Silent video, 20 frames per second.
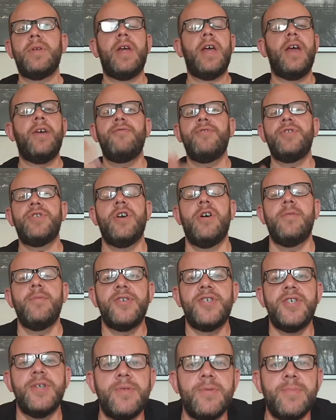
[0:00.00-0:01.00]
every time I
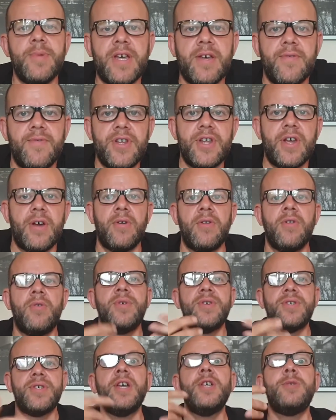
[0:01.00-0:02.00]
seem to make a video, I'll
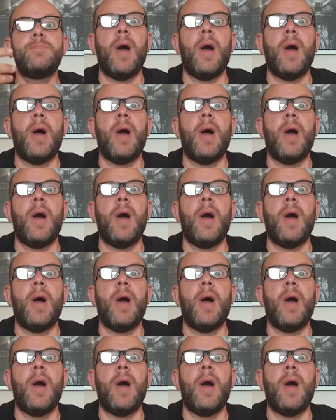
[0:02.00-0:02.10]
always say it's